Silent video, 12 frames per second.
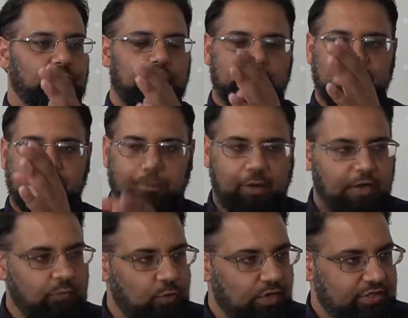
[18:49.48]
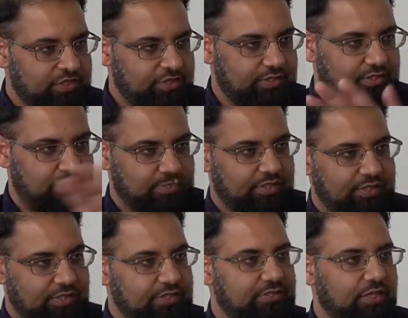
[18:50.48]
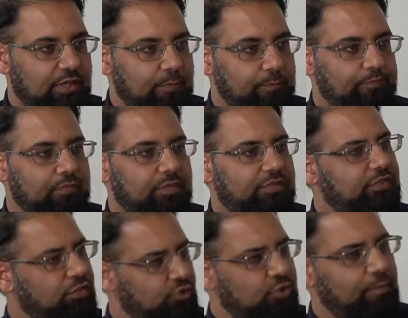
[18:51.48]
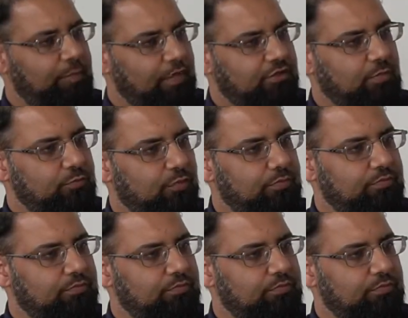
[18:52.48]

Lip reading: Sister Perrin works in this center. Sister, do you have a part-time job?